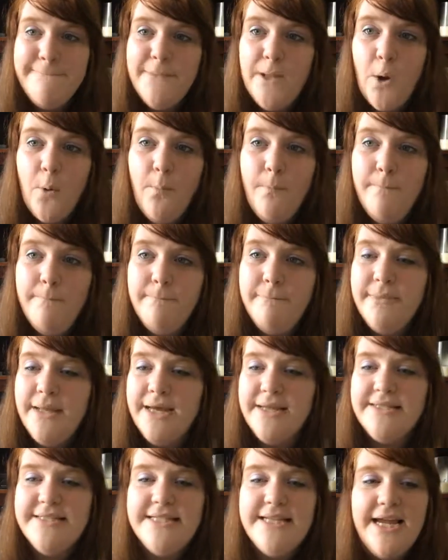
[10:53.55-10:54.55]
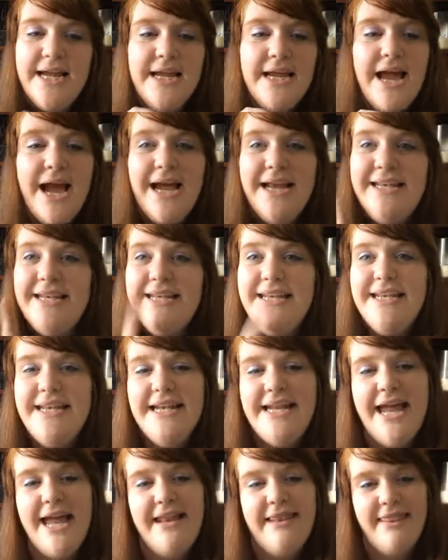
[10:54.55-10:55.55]
Nope. Not today. I did it
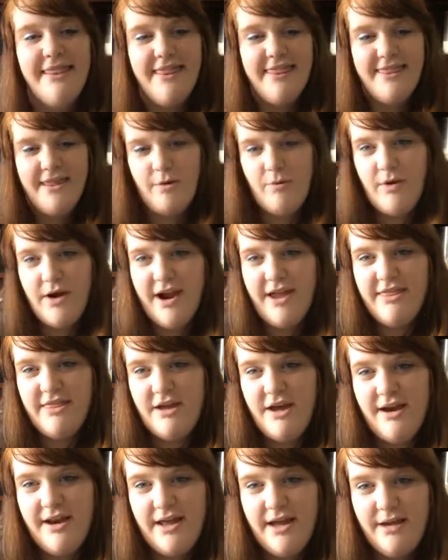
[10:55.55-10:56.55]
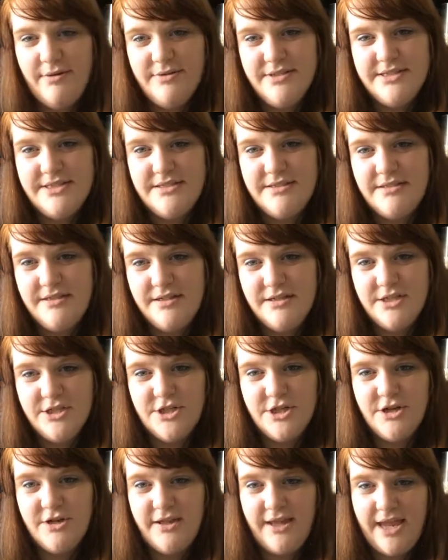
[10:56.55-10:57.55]
again. The thing where I thought I was gonna
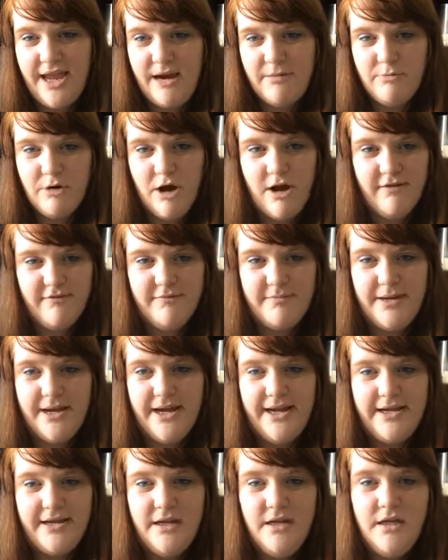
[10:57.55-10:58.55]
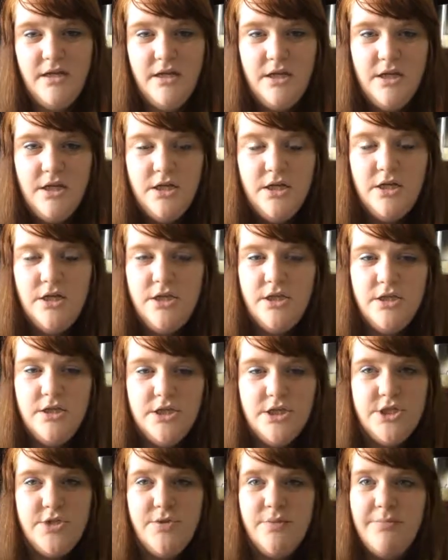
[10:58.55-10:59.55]
turn the camera off by
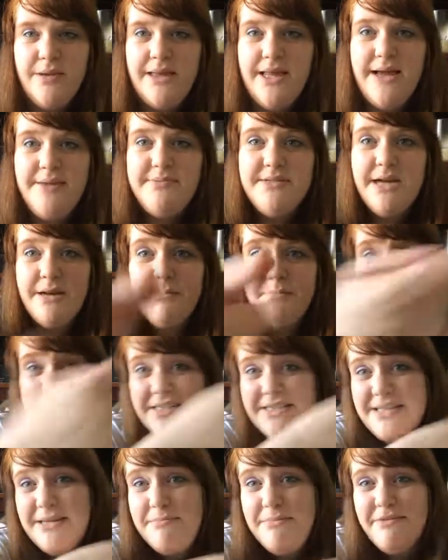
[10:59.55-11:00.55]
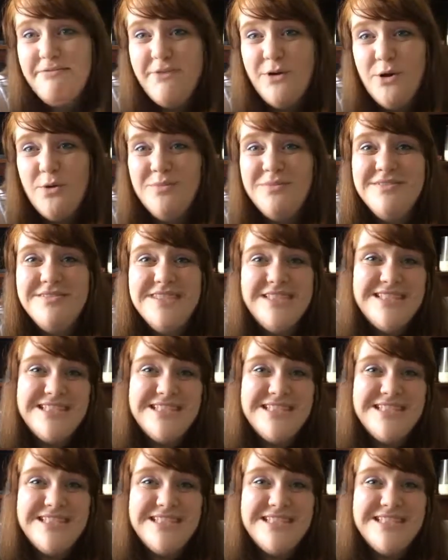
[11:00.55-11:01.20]
doing my laptop, but it's on my phone.